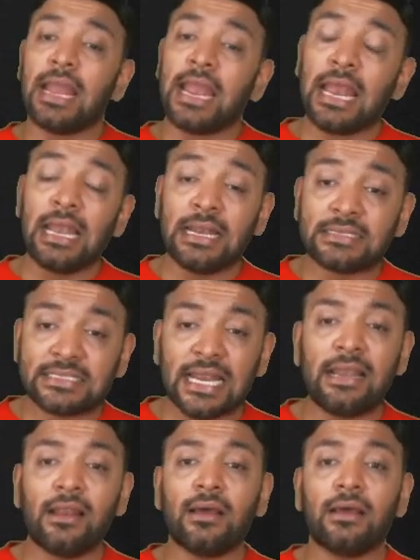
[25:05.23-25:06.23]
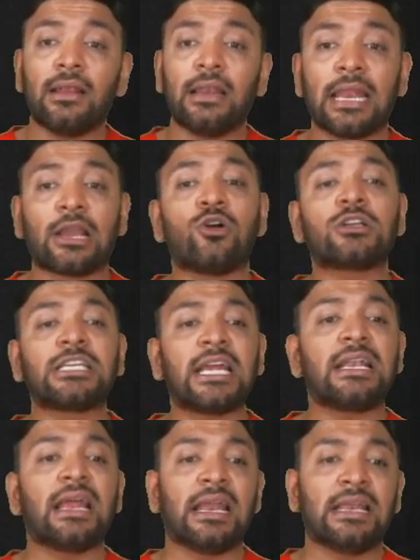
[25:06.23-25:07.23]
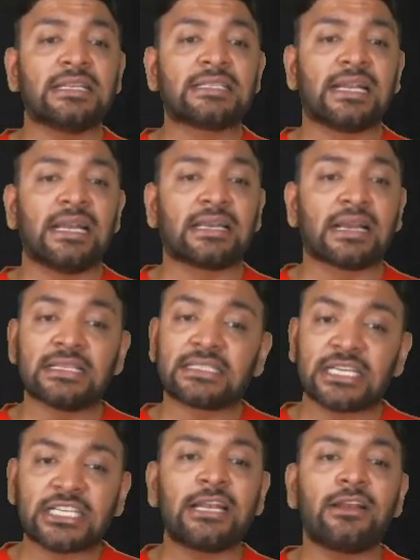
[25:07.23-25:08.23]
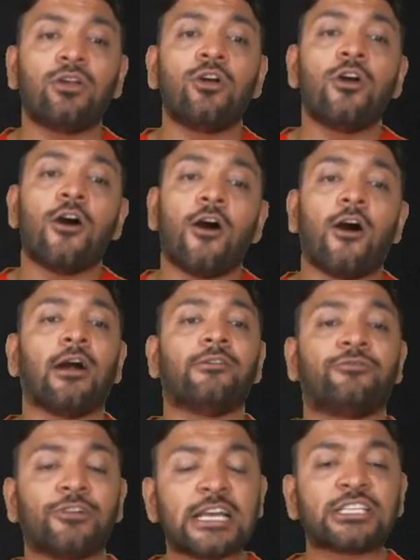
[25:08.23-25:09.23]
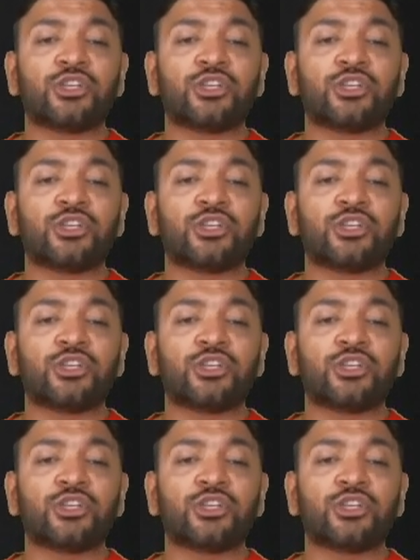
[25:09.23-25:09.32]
L and Z negotiate a lease rent concession on 1st